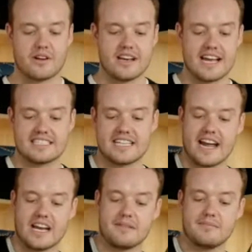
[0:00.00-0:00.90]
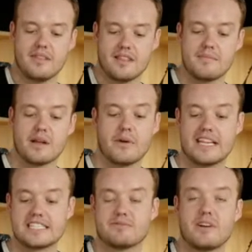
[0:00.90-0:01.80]
to our next item. And by the
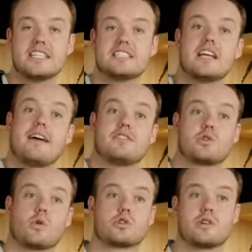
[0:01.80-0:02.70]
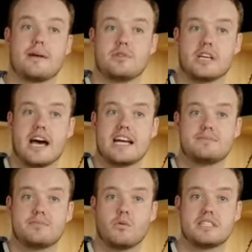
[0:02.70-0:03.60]
way, this one does not have a shoulder strap, you
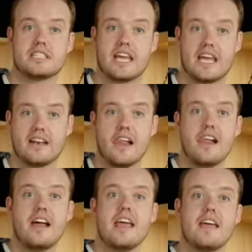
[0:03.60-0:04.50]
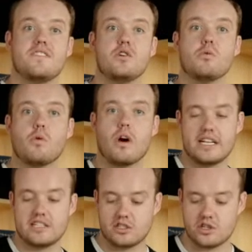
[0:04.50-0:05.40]
guys, but once again, if you
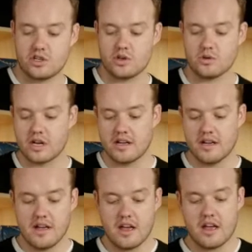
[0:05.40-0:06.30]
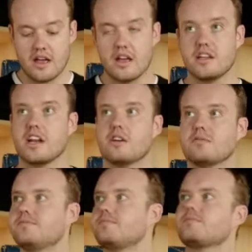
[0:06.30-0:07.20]
wanted to, you know,